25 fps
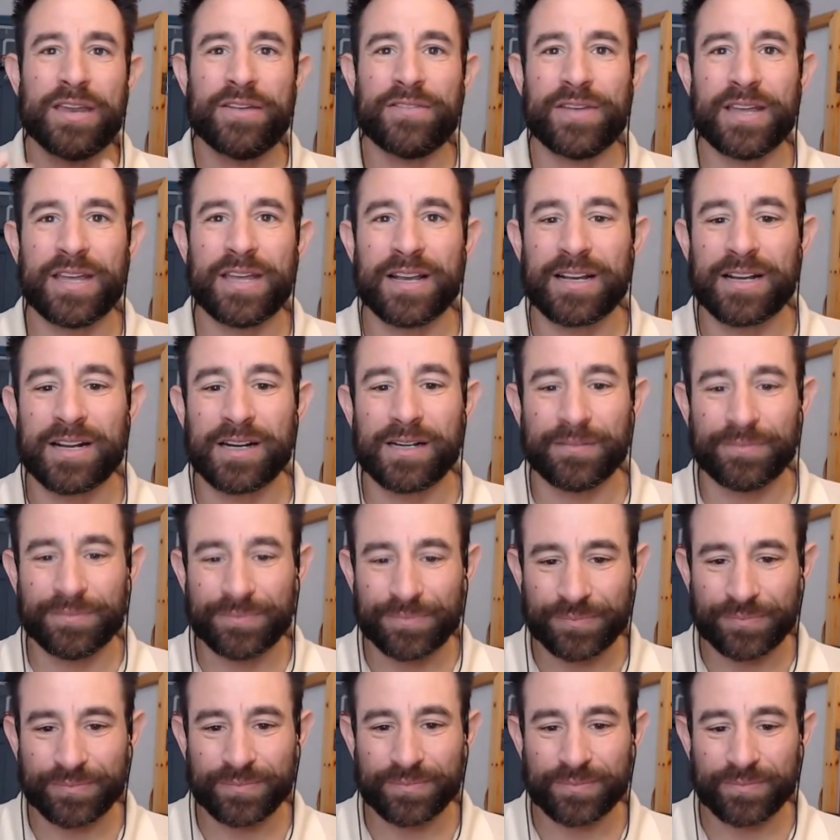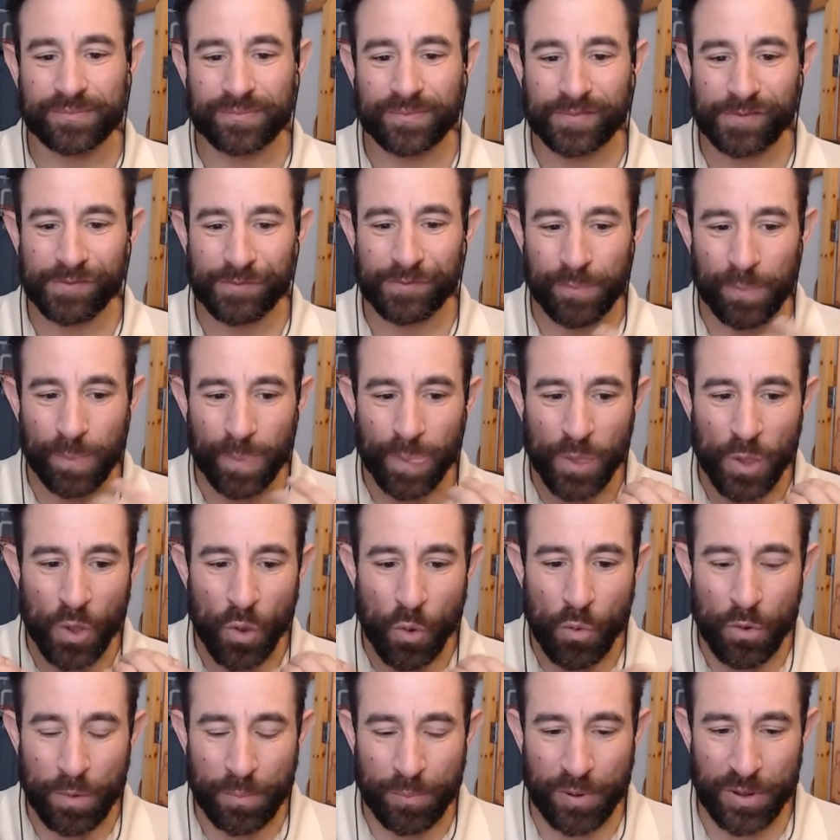an income
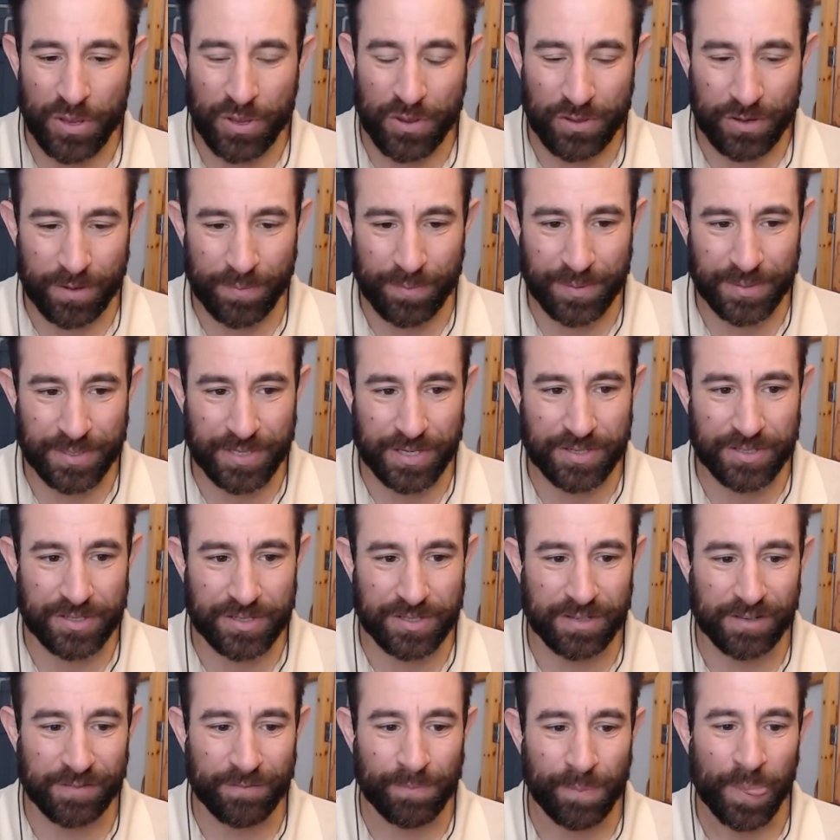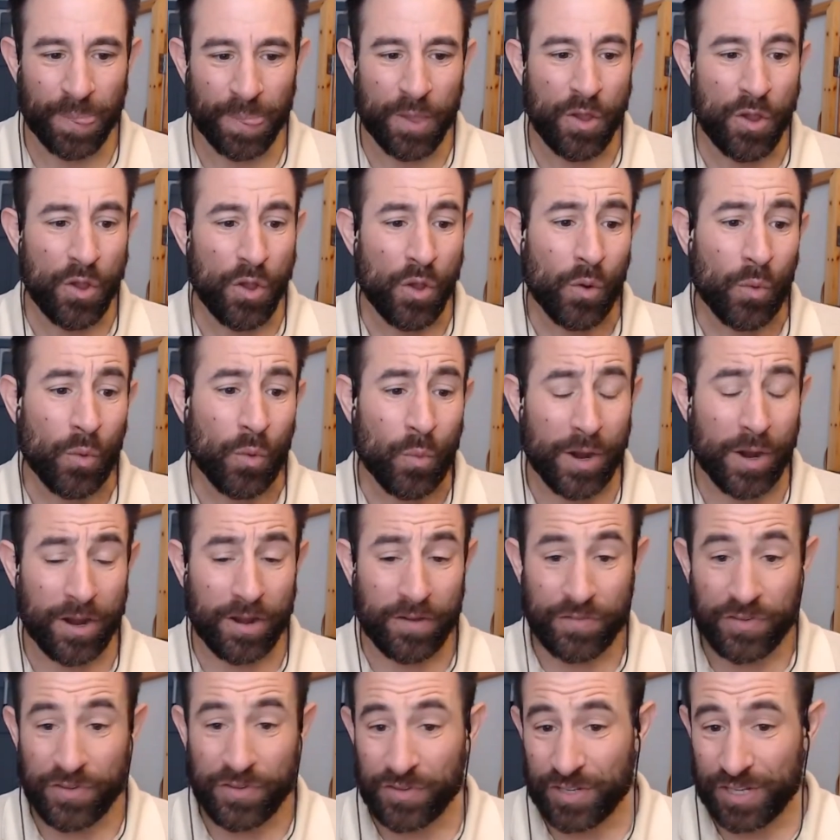would put you in a position where if
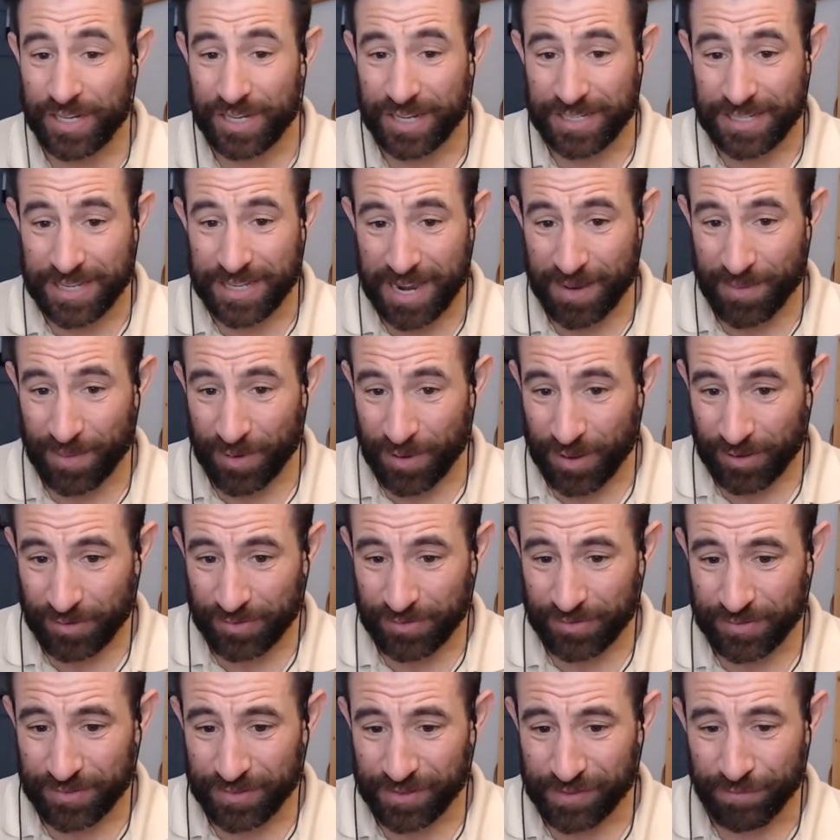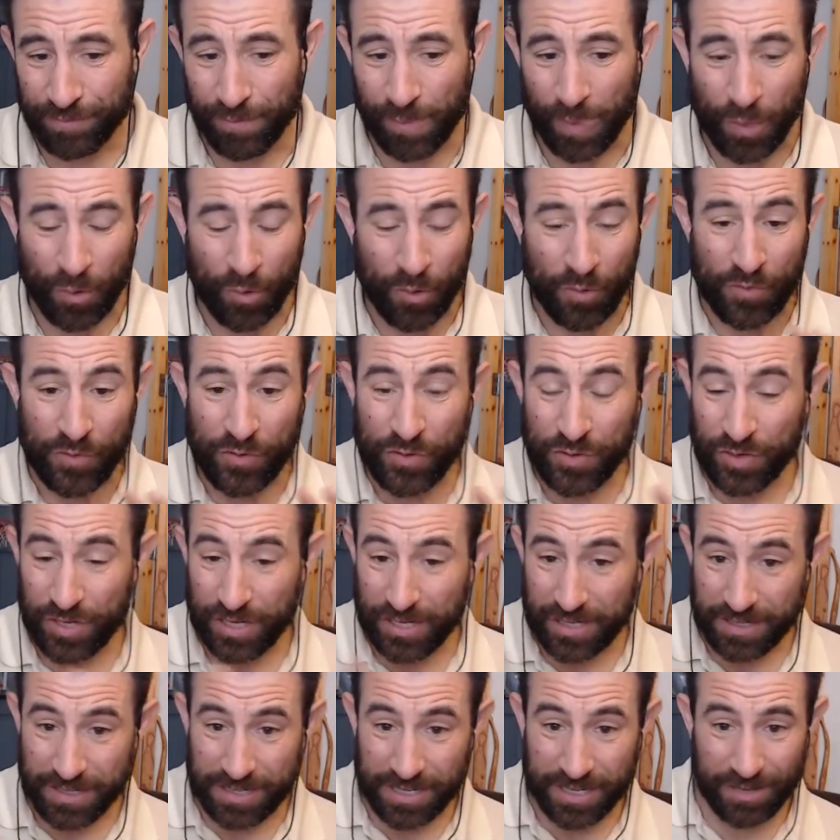you needed time off or if you need to
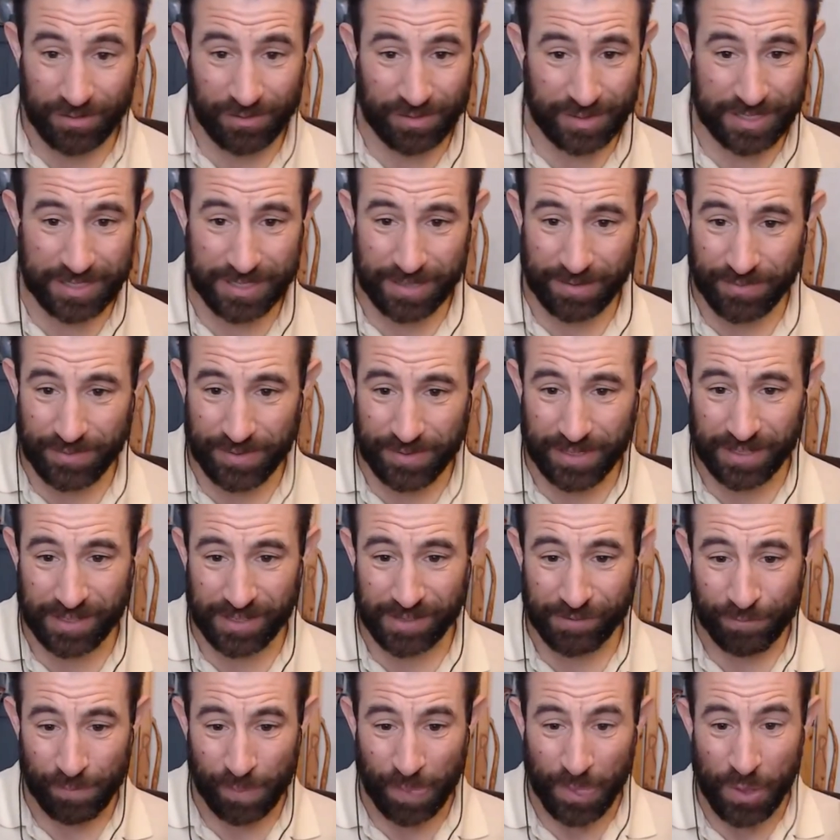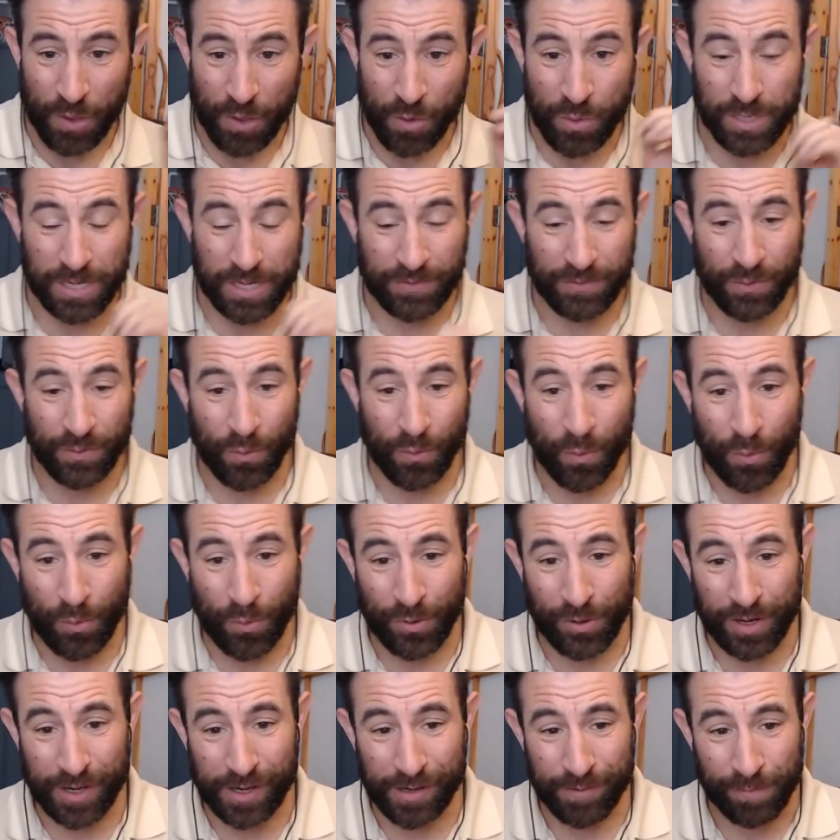deal with something, you wouldn't have to
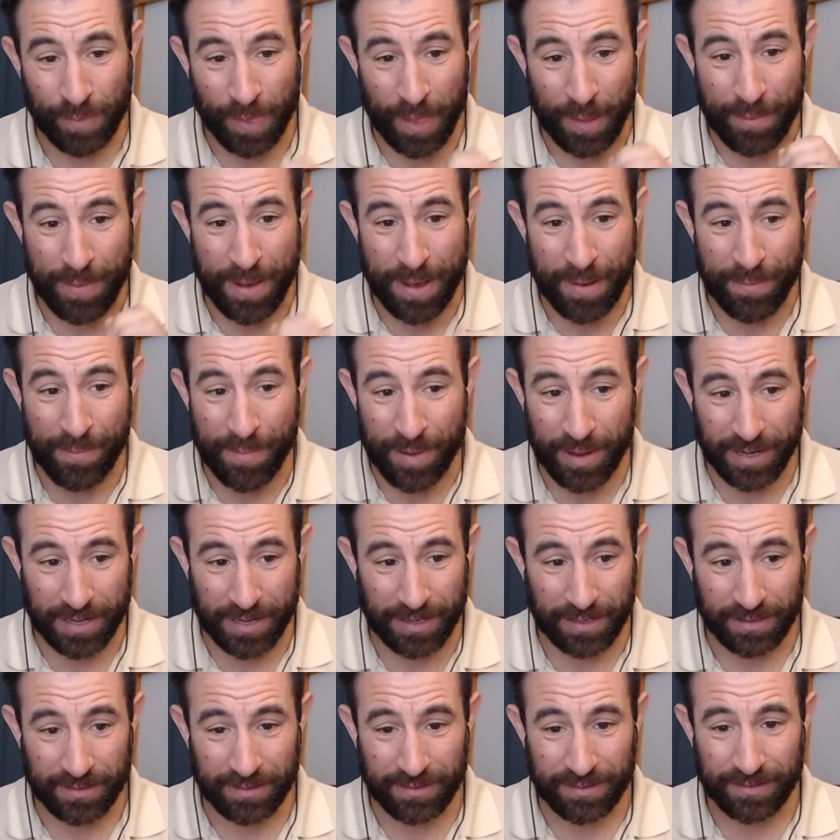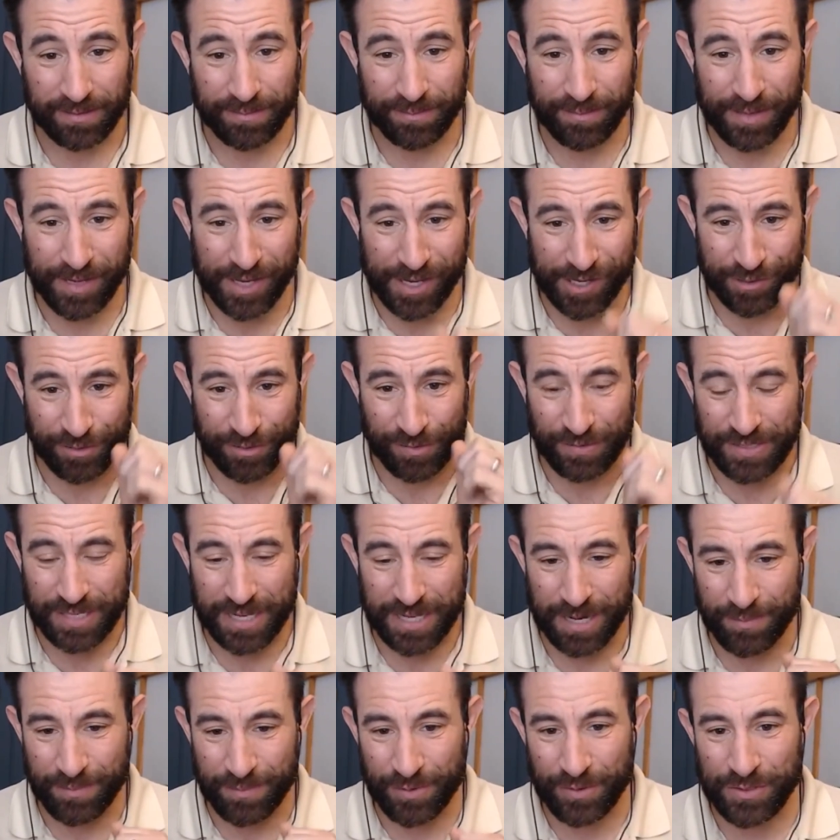worry about money because you've set
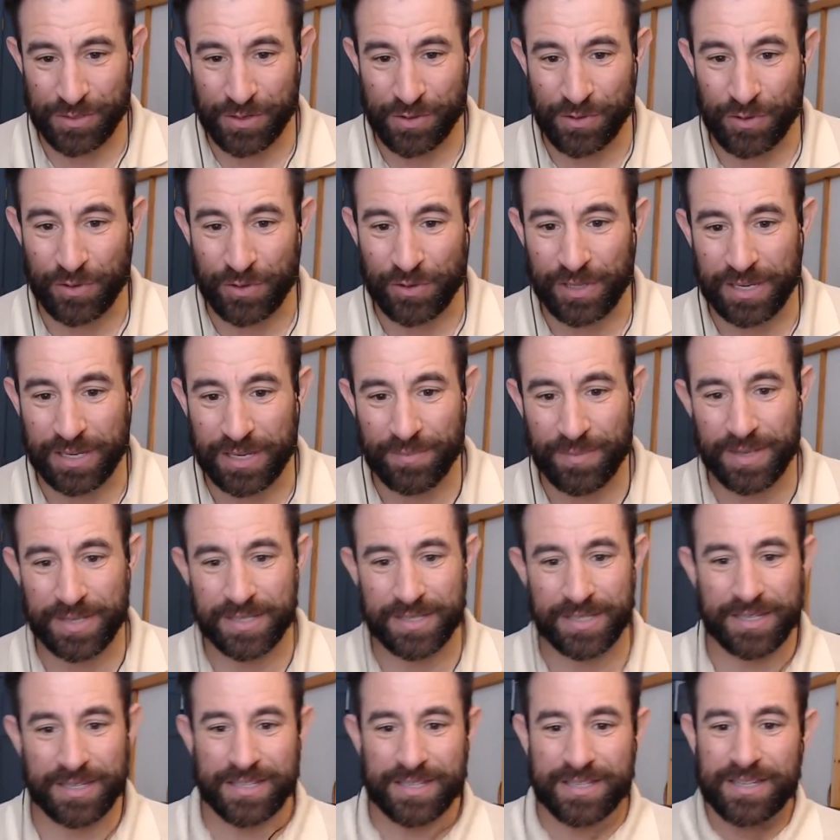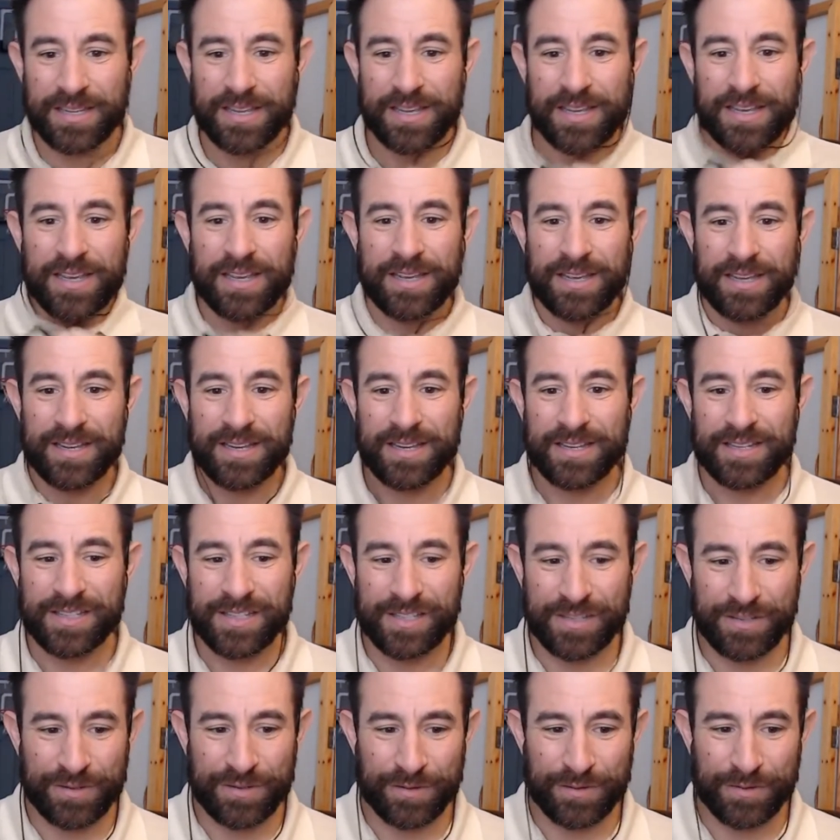up your solo cleaning business
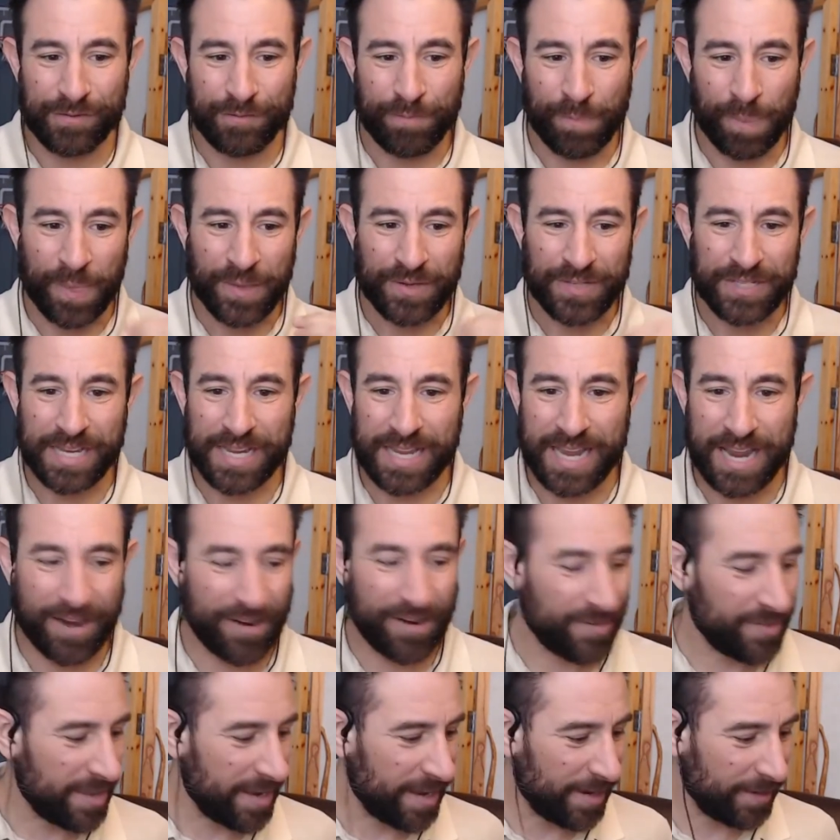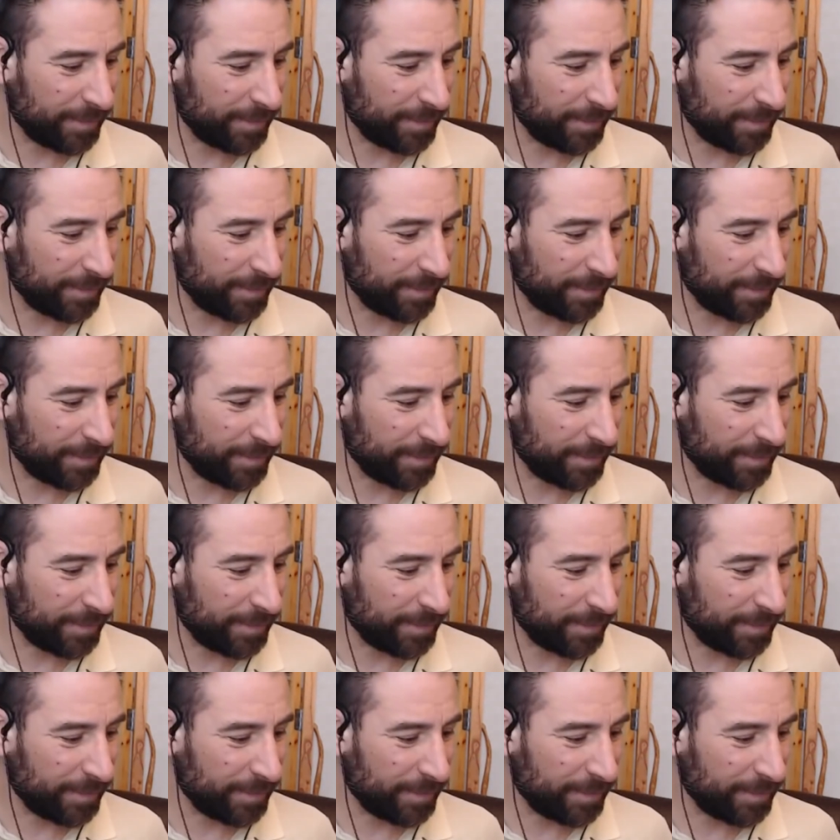to take care of that.